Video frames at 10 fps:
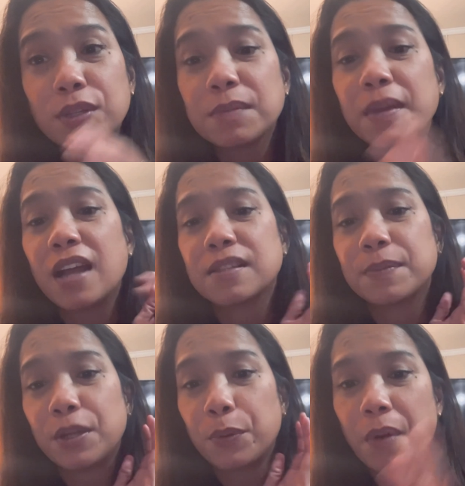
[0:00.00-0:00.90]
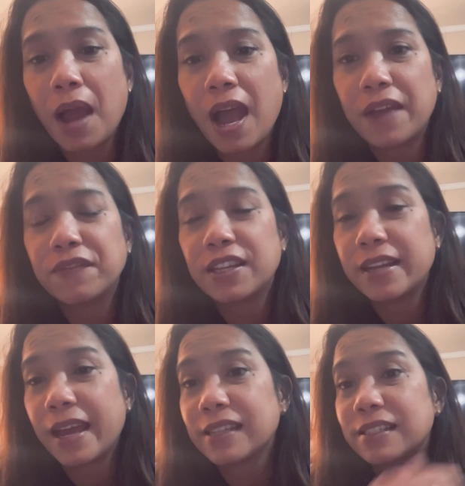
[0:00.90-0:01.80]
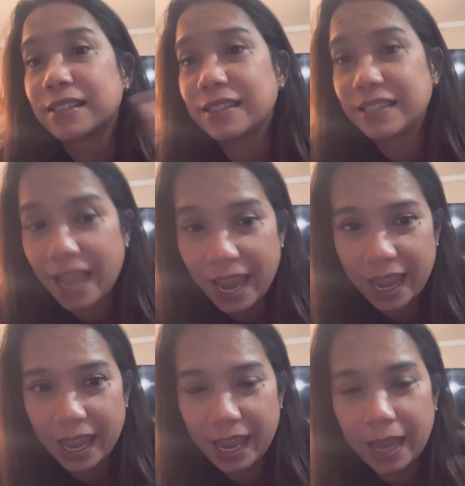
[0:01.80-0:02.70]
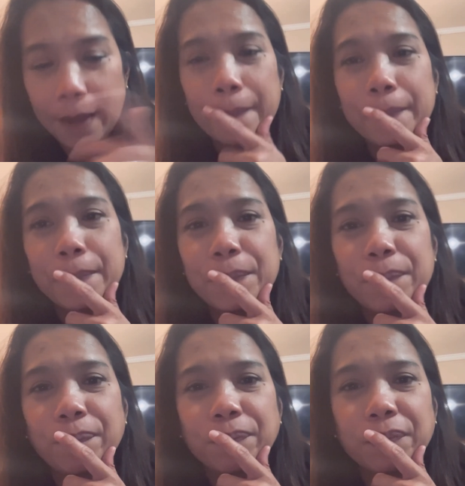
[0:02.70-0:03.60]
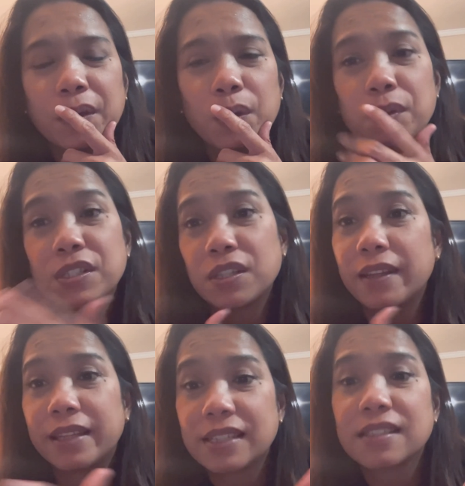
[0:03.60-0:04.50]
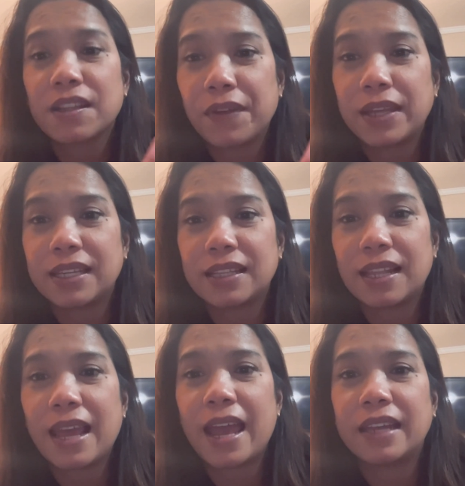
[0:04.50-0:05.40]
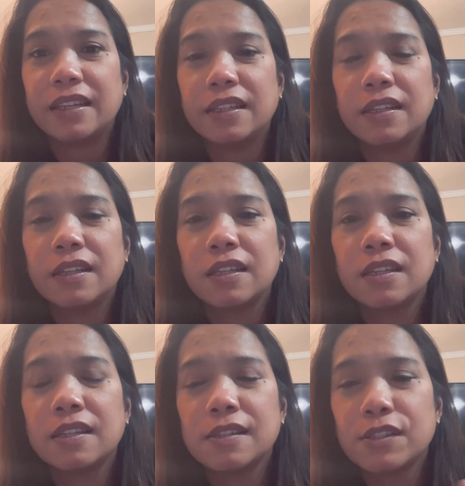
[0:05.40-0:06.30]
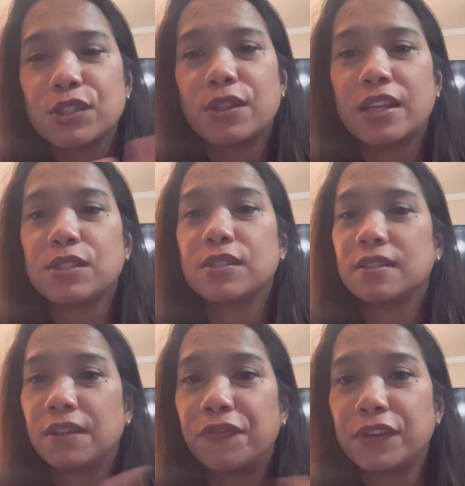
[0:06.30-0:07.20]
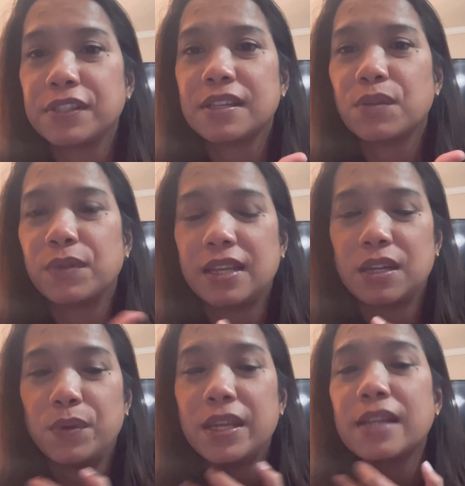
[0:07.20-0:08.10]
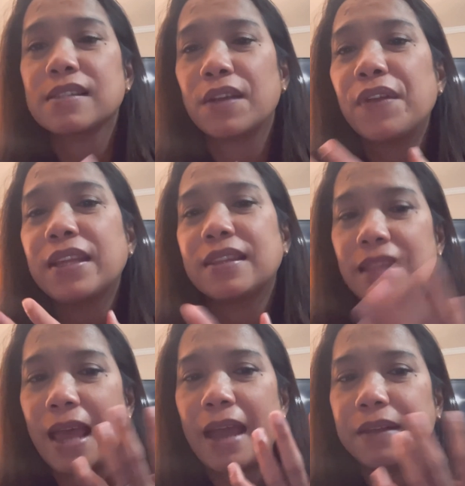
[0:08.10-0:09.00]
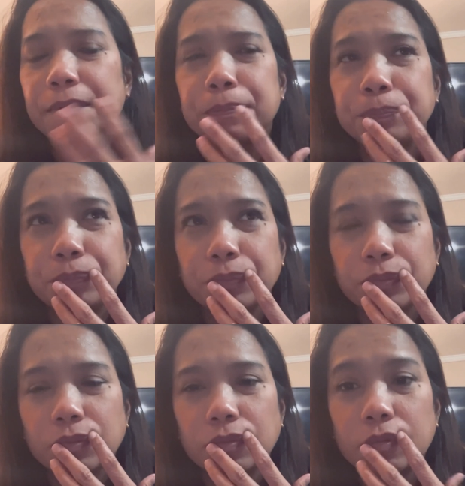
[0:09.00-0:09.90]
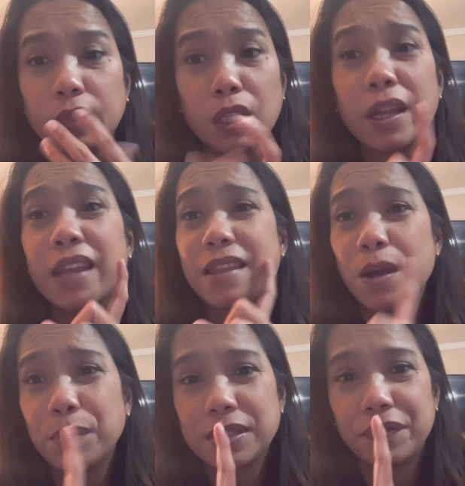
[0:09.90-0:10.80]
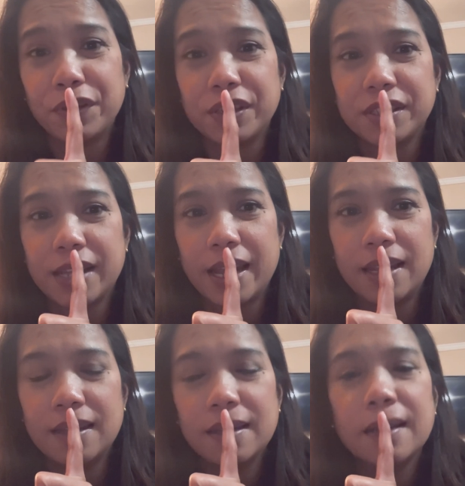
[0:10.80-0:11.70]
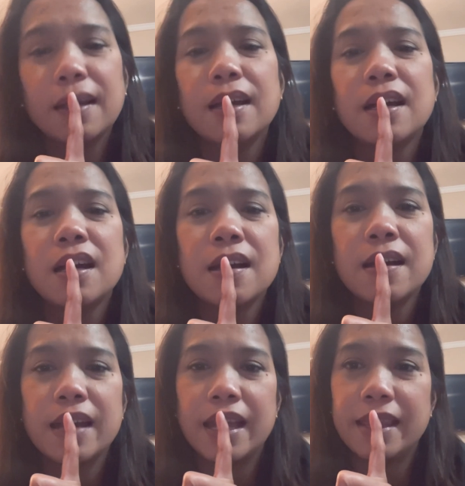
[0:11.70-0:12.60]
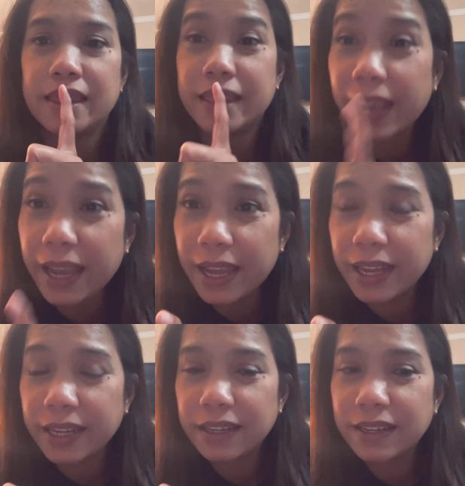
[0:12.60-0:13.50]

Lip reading: my husband arrived, the next day we start excavating the land. So that's the first thing we did. We excavate the land. Okay, that was the first day. And then